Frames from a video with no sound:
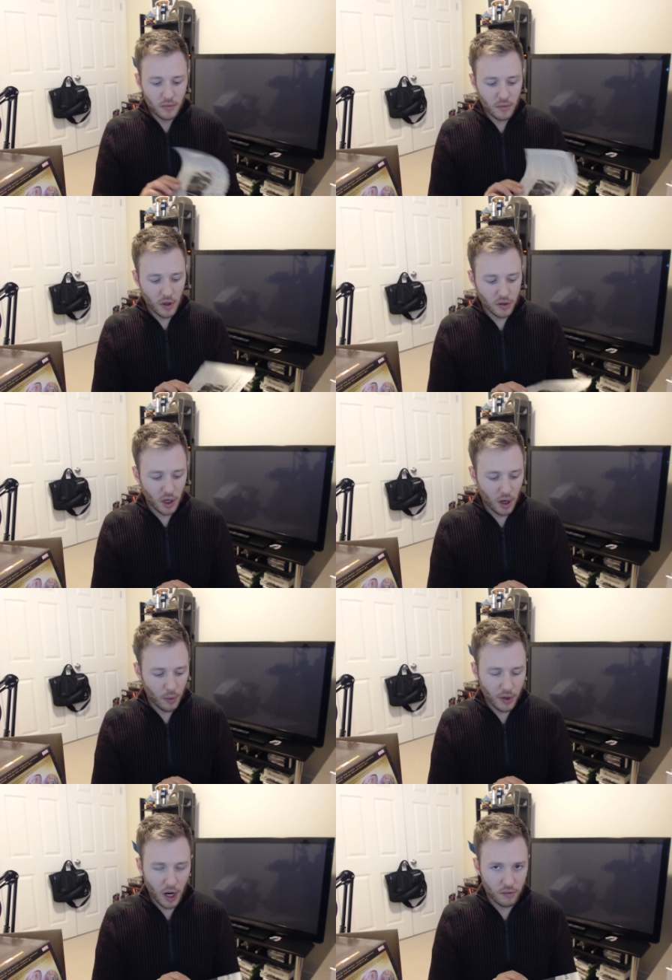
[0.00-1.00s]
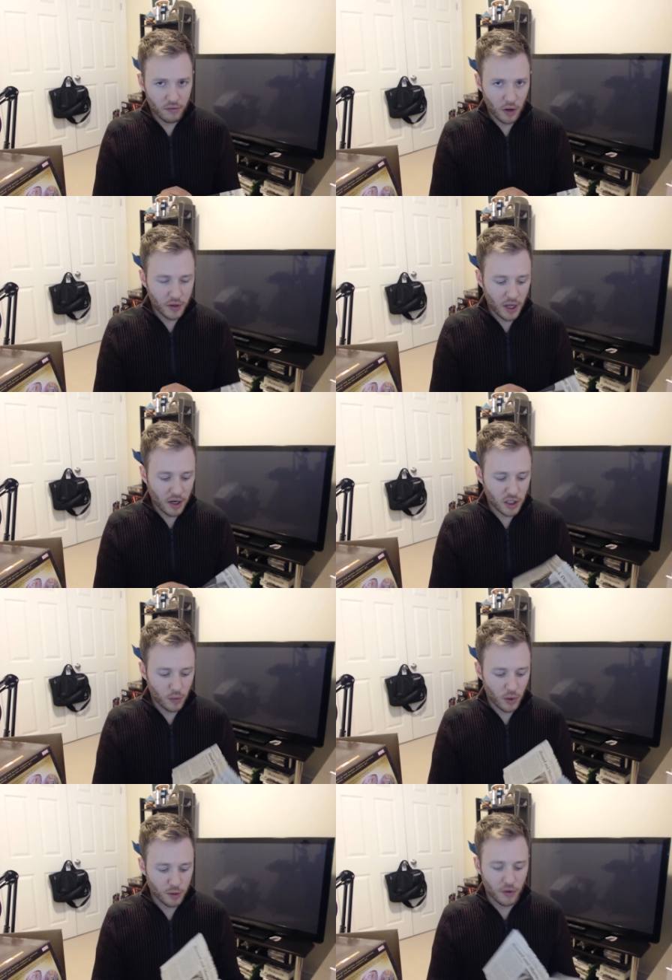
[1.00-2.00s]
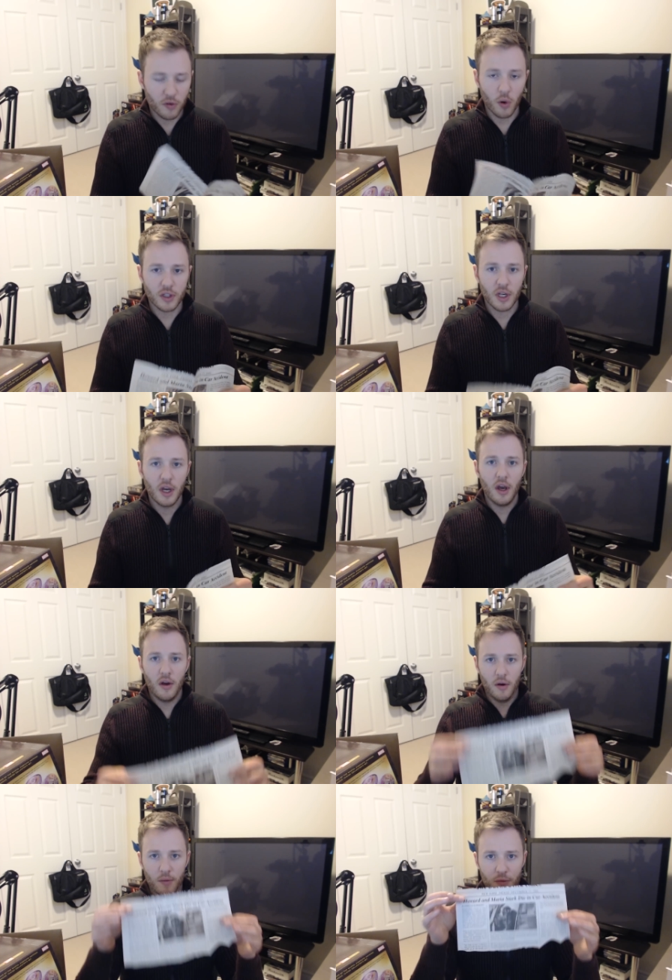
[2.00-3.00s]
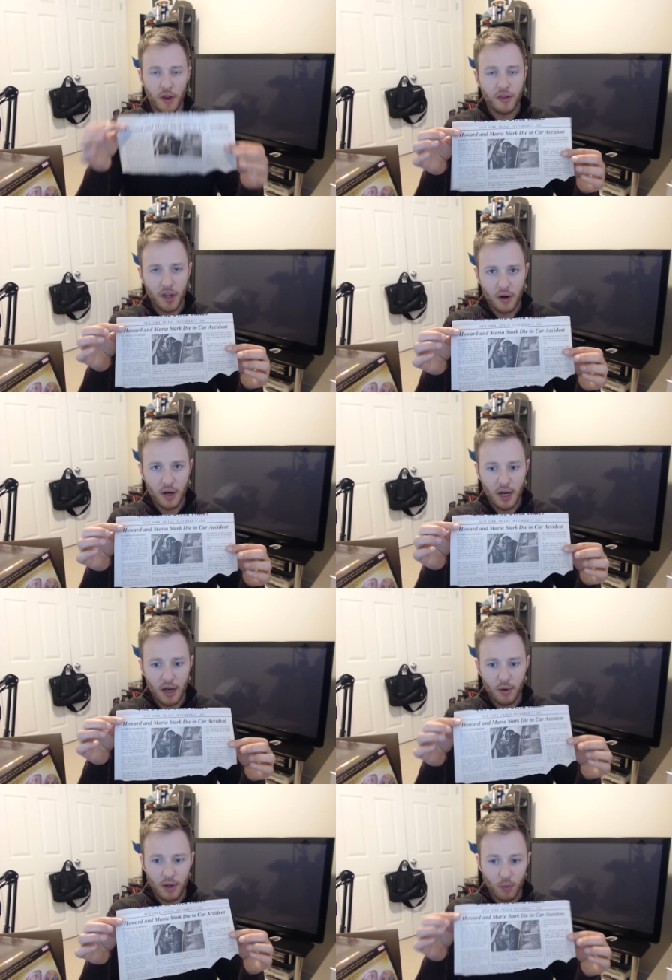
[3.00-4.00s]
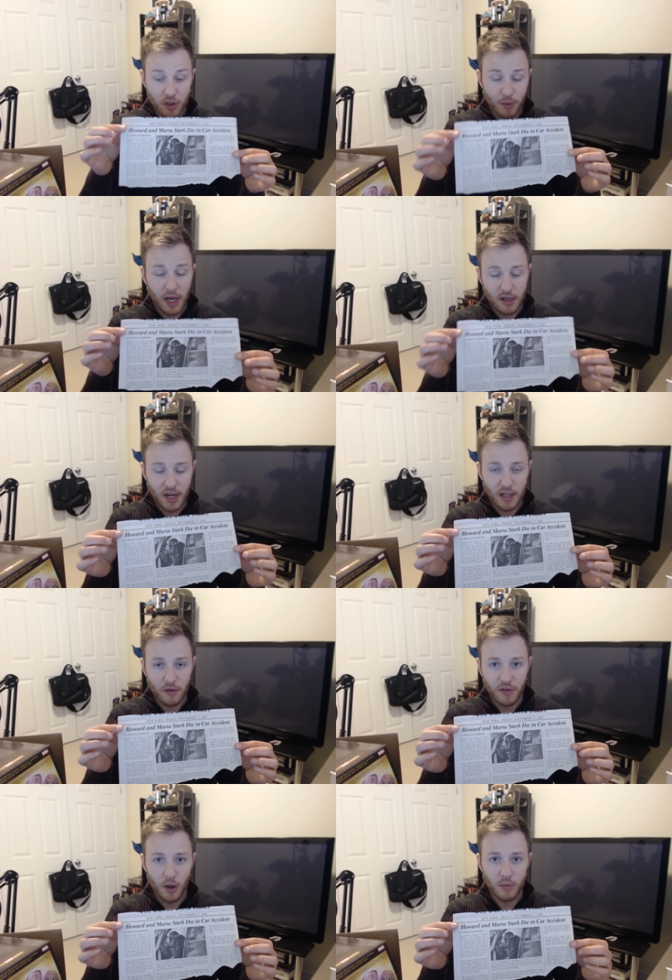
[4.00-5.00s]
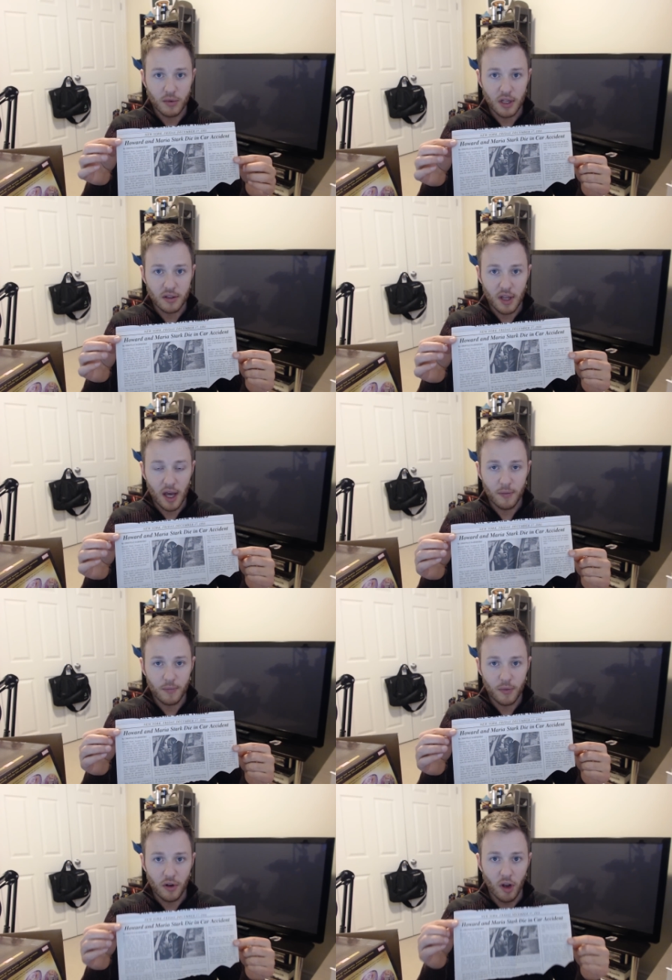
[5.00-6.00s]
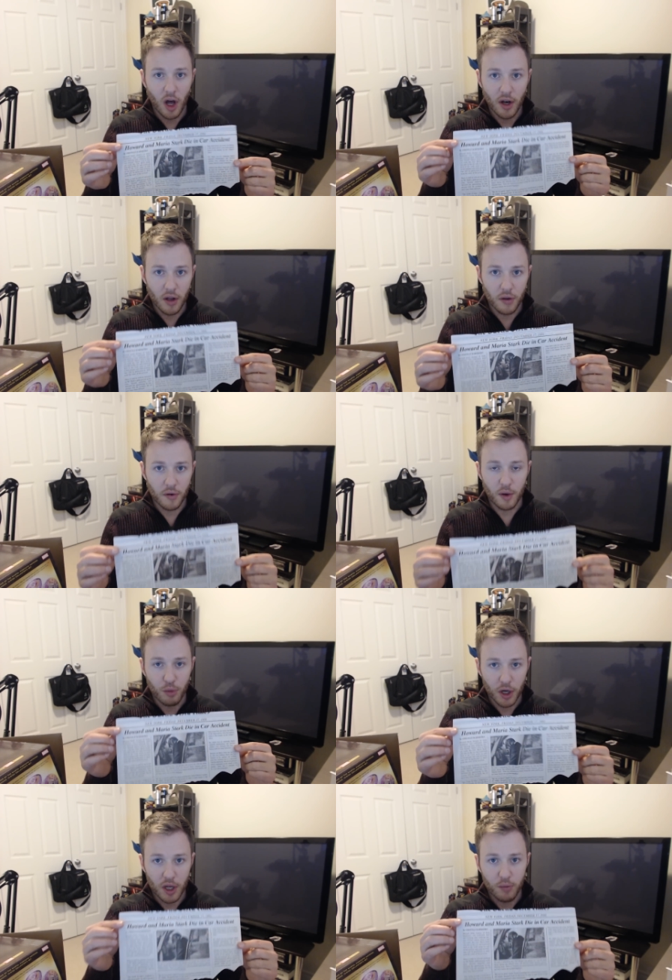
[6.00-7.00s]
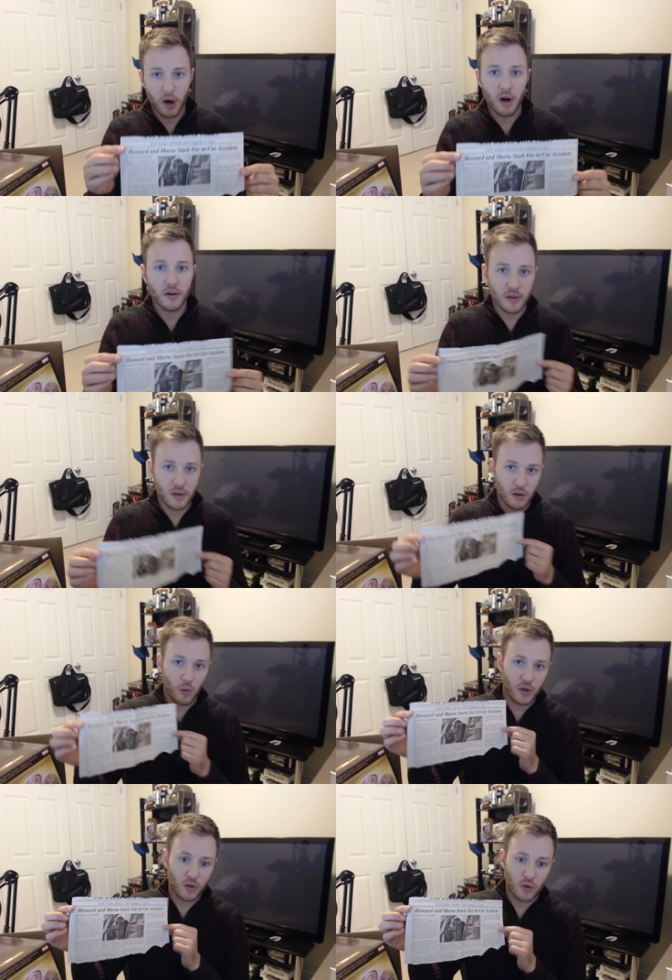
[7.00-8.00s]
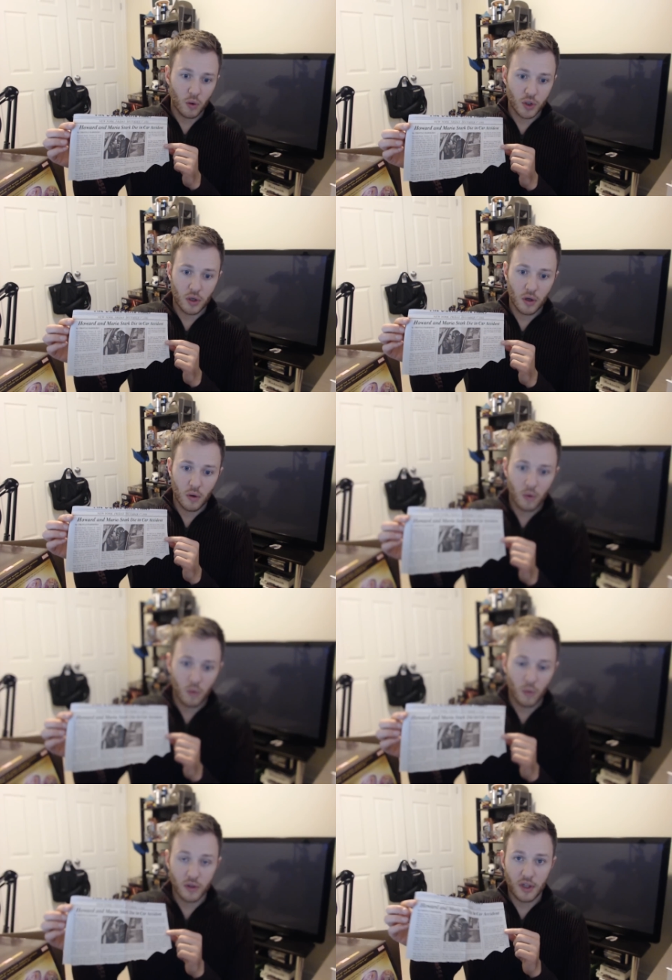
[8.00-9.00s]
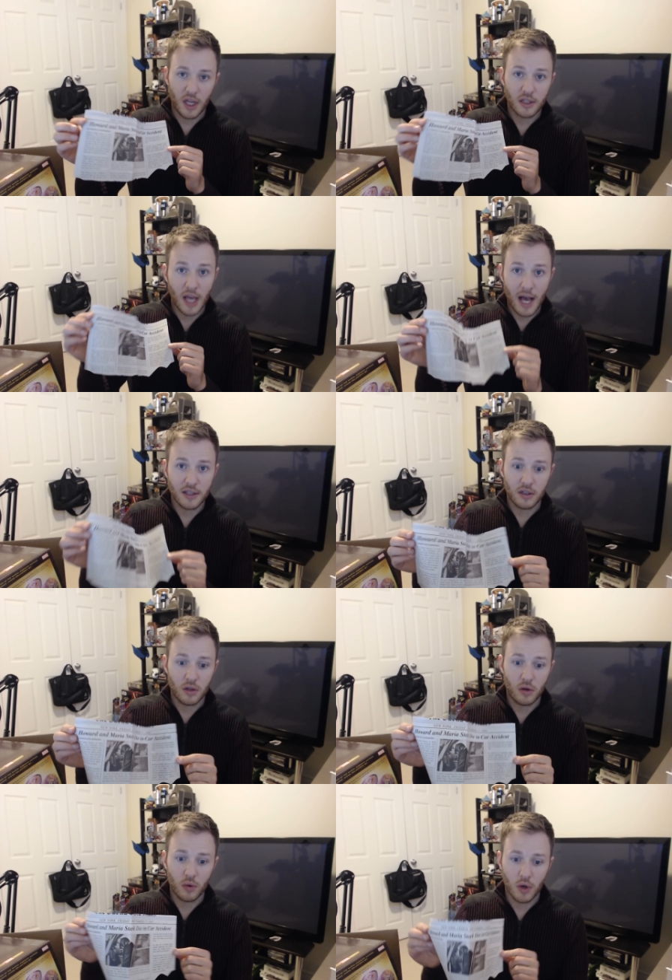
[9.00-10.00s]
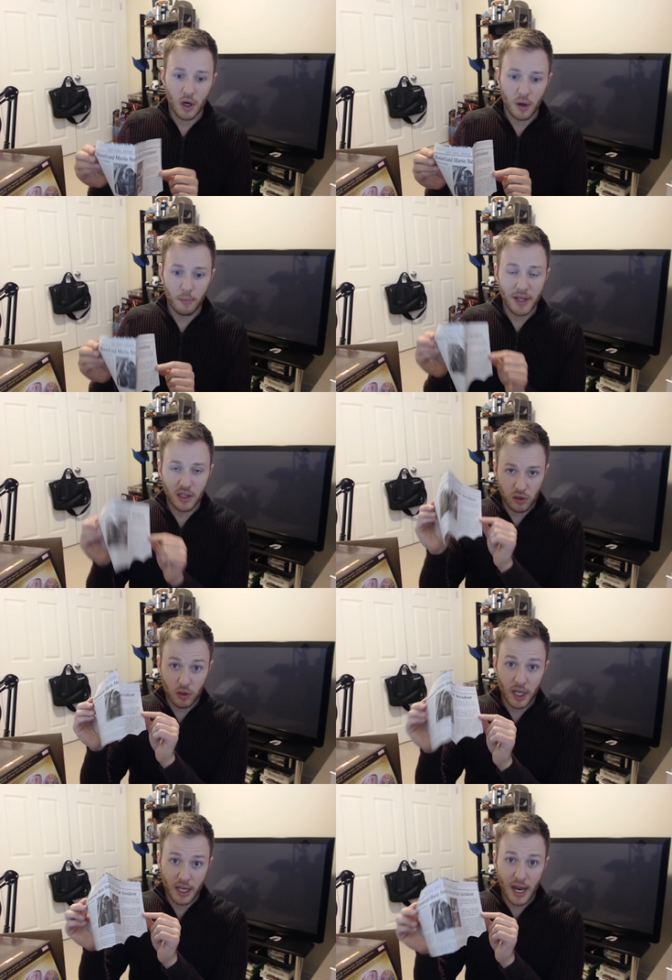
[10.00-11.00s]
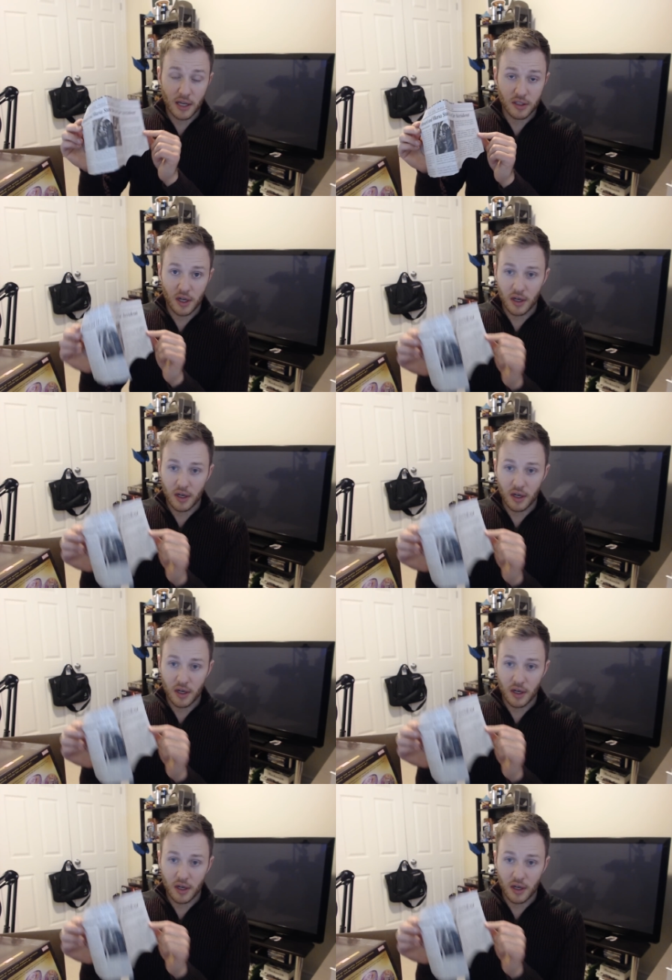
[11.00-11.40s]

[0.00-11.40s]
So I wonder how involved he actually was. But of course, the theory and, and what's been hinted at in the films is that none other than Bucky Barnes, the Winter Soldier, was the assassin who uh, made this look like an accident.